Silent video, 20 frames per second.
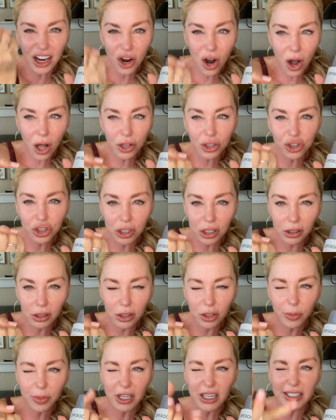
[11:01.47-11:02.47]
that collagen a
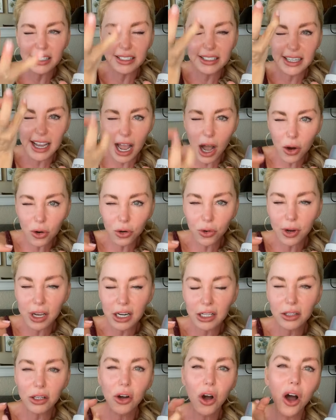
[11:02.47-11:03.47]
little bit, it's
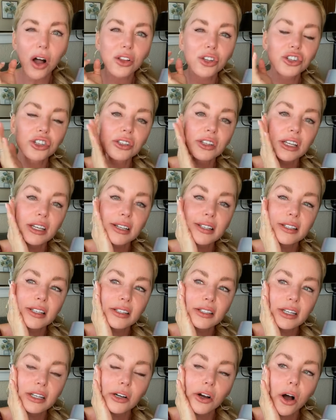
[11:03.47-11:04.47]
downgrading the collagen, the
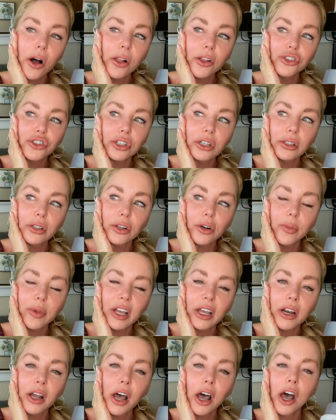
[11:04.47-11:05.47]
existing collagen a little
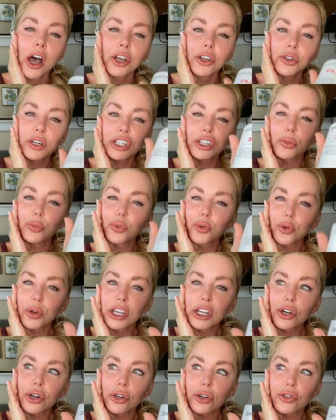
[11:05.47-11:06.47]
bit, you need the
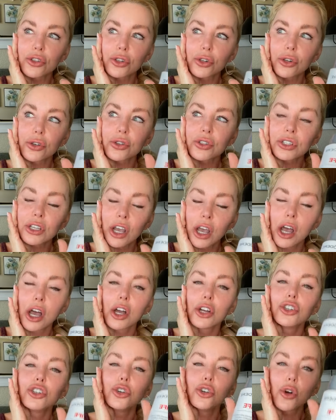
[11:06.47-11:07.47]
precursors
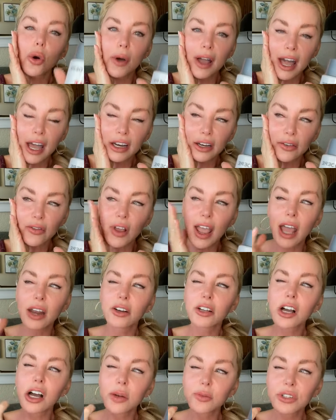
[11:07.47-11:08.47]
to go ahead and,
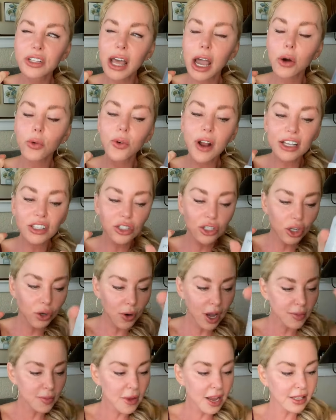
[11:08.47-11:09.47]
and come to that
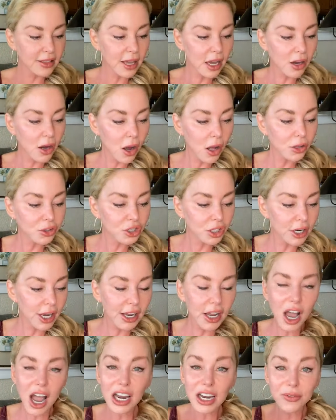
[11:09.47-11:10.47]
rescue and make that collagen.
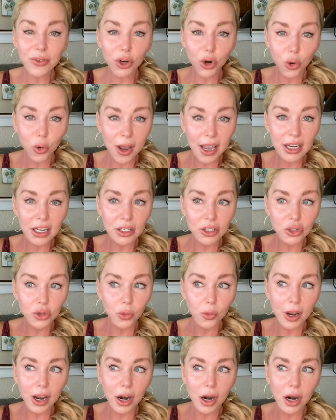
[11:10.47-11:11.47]
I kind of equate it
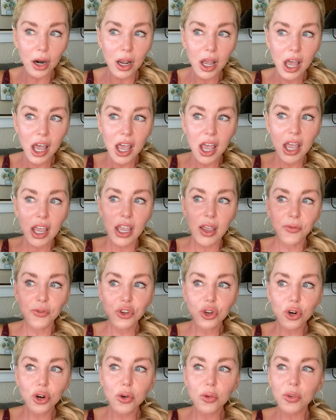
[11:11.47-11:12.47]
to where
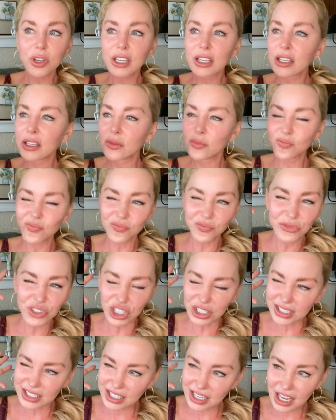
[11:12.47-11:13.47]
if you're
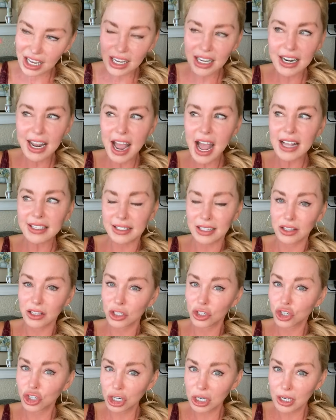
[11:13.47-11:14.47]
just kicking ass
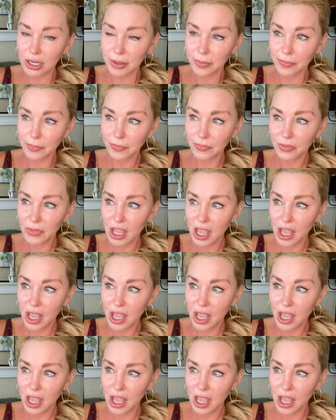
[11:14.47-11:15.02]
in the gym,